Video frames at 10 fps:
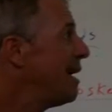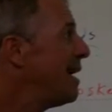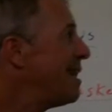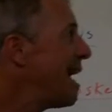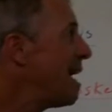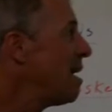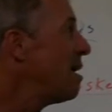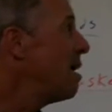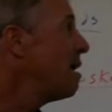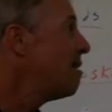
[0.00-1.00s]
and they
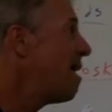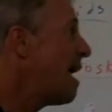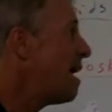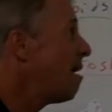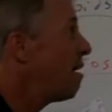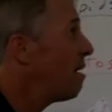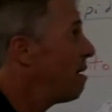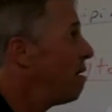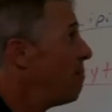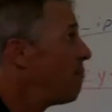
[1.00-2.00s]
they
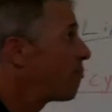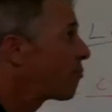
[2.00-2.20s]
uh,